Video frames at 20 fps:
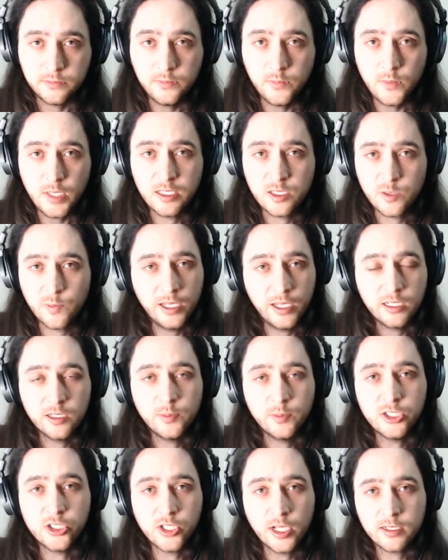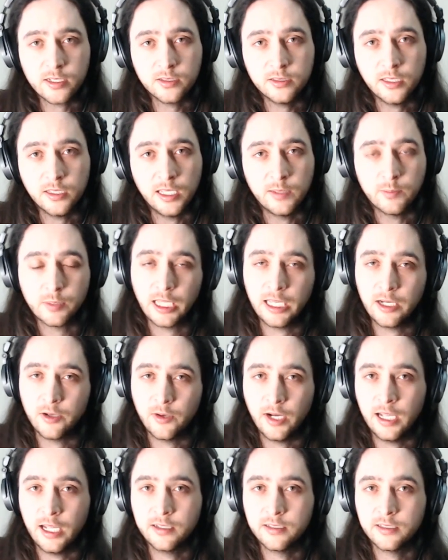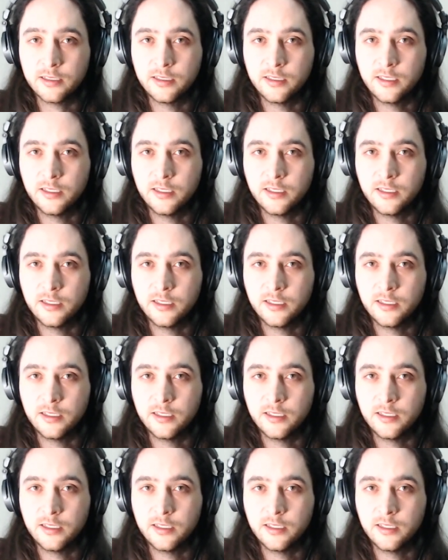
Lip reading: It's better to be gentle and play around